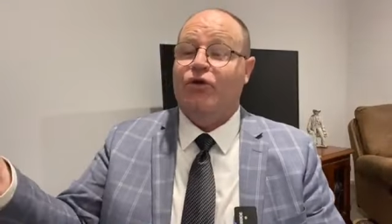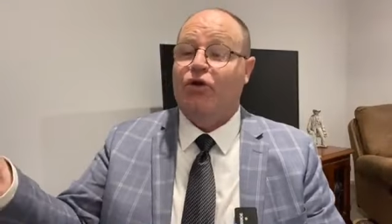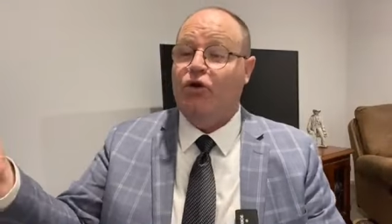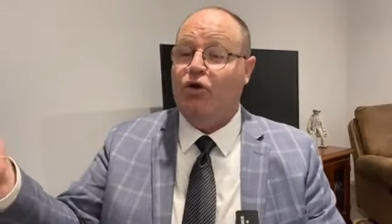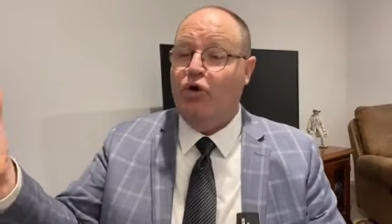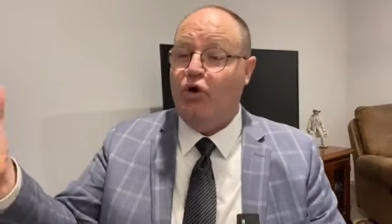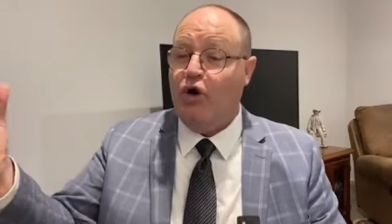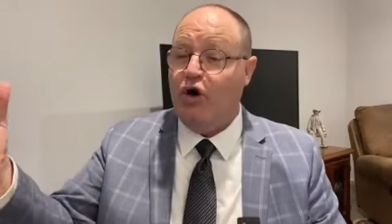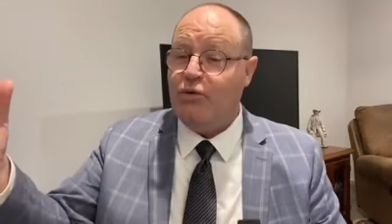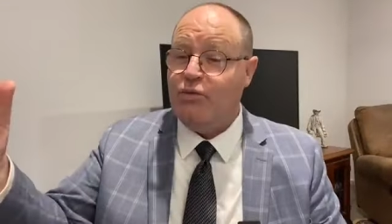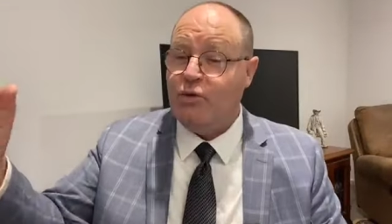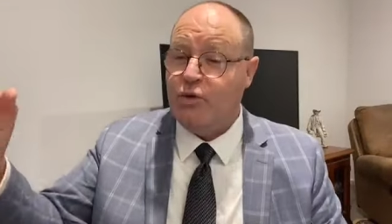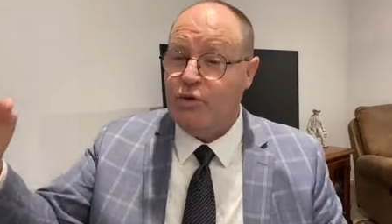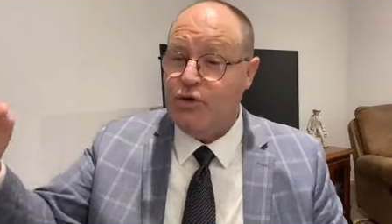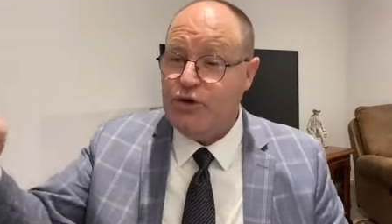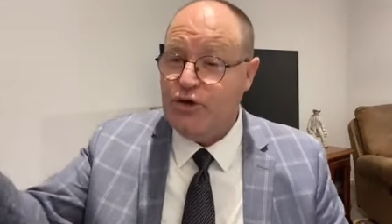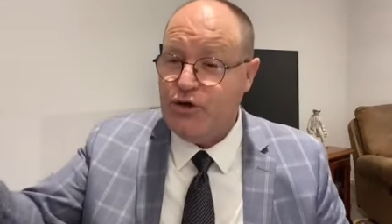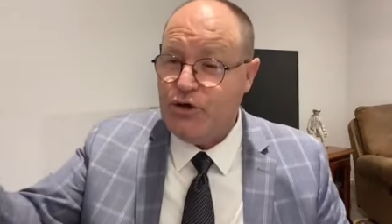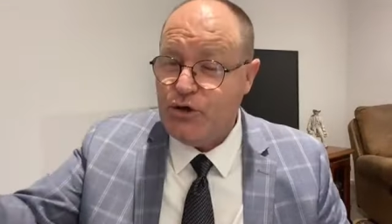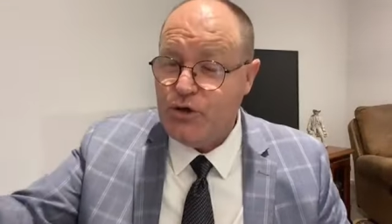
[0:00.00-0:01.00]
the Lord
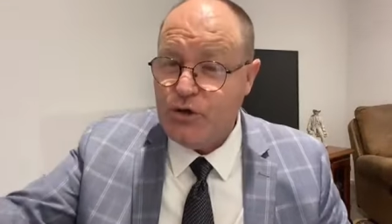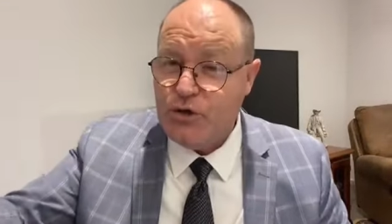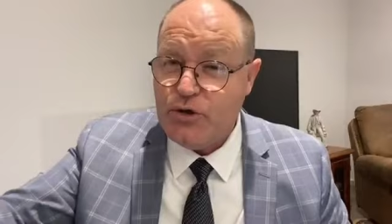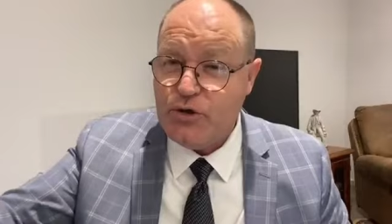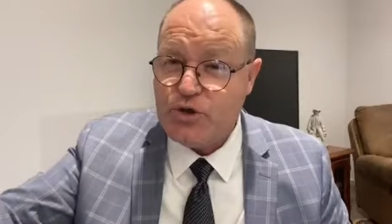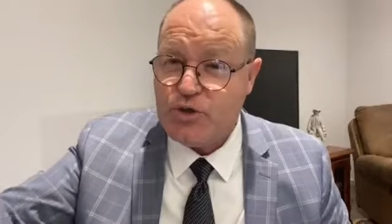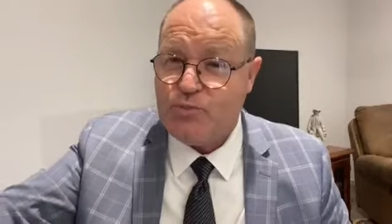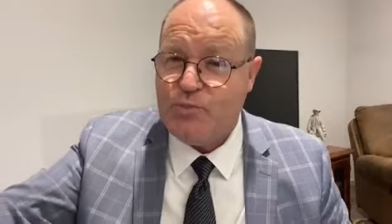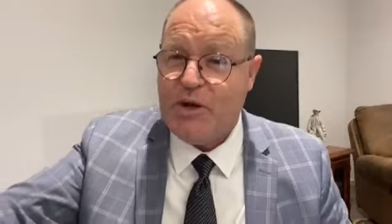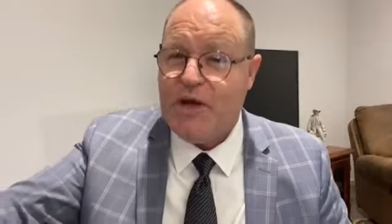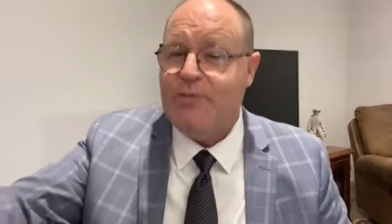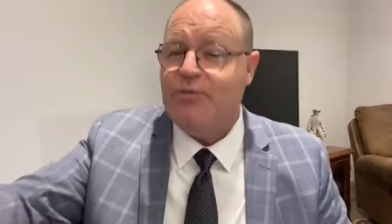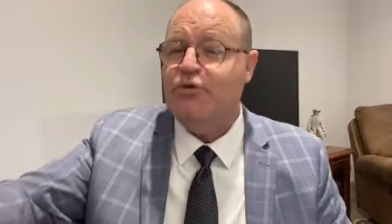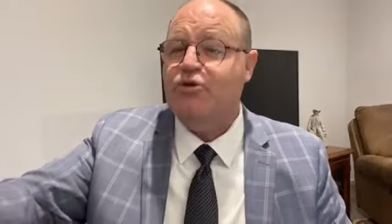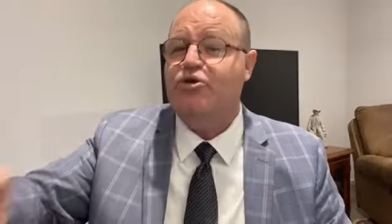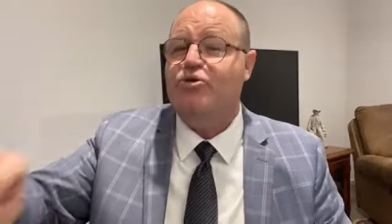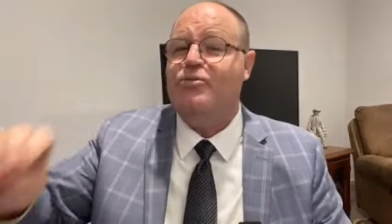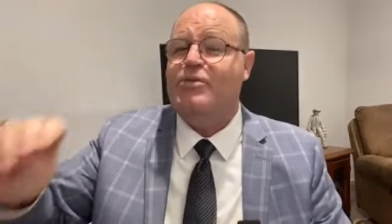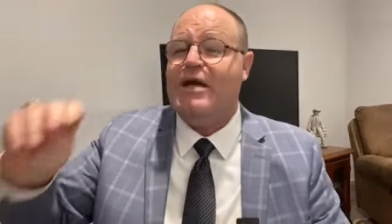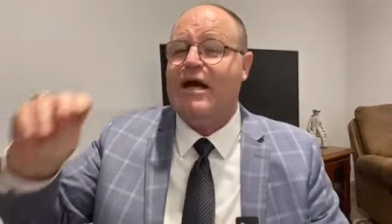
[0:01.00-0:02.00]
will use
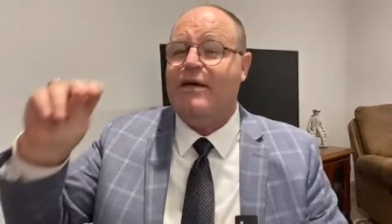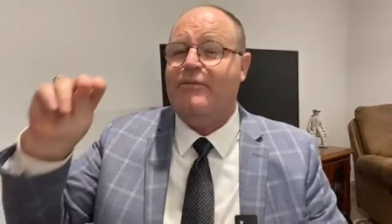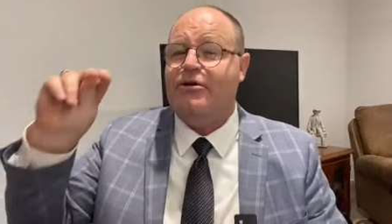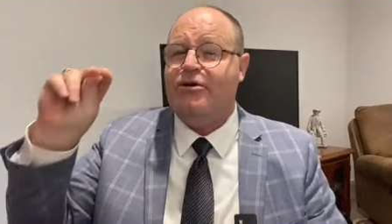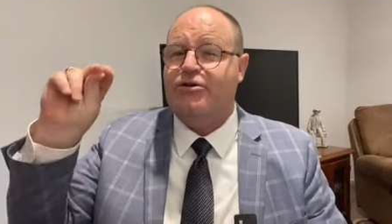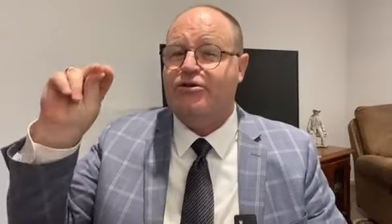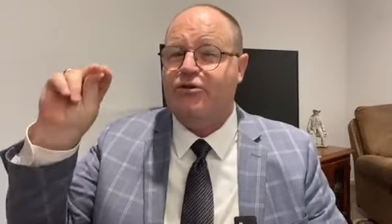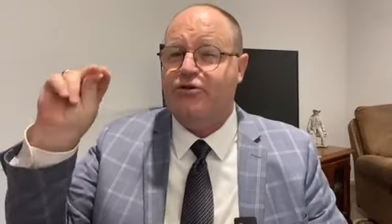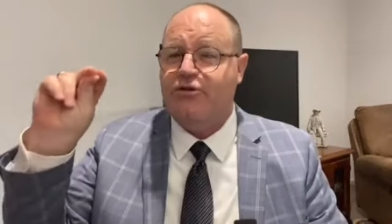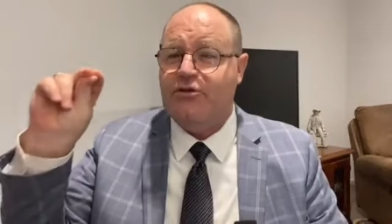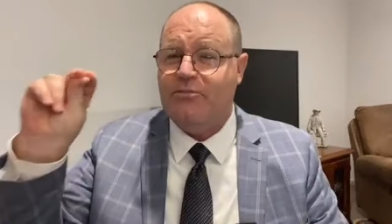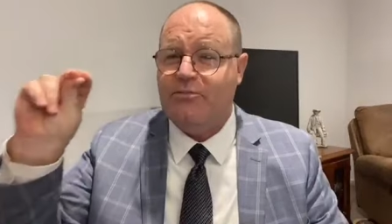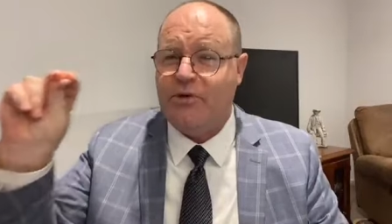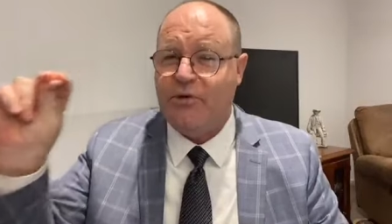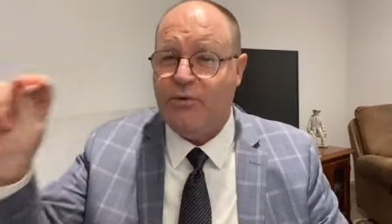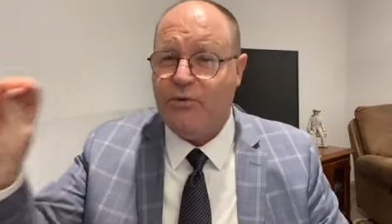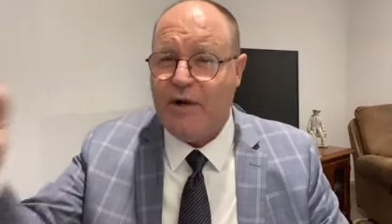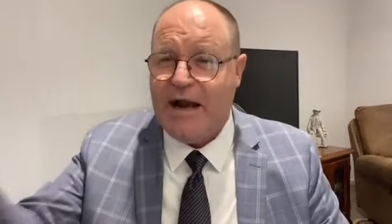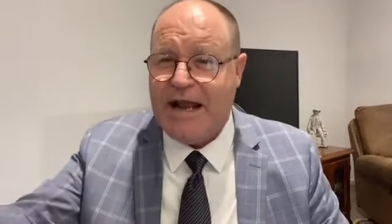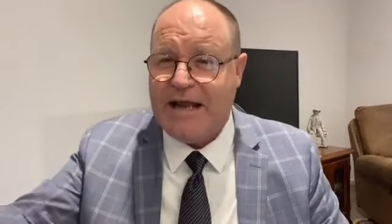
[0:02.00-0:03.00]
people to be able to do the
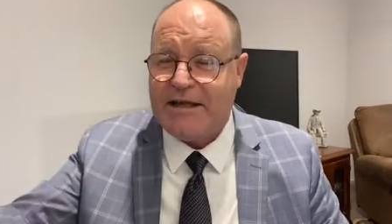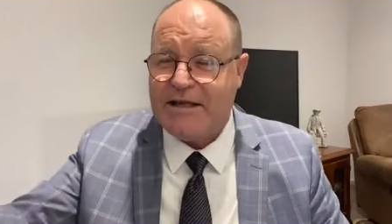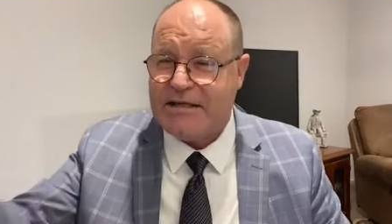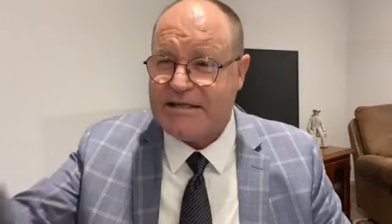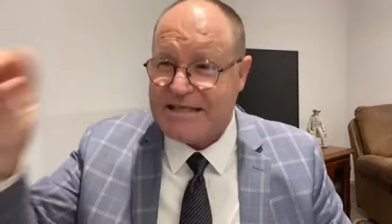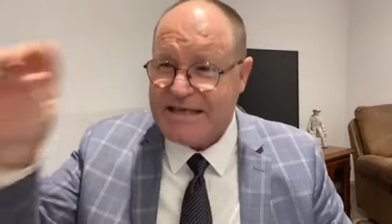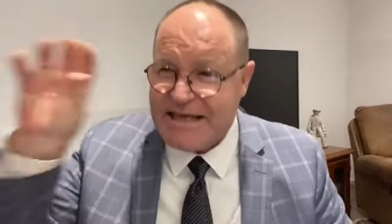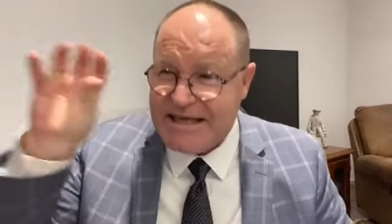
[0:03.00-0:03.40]
miraculous.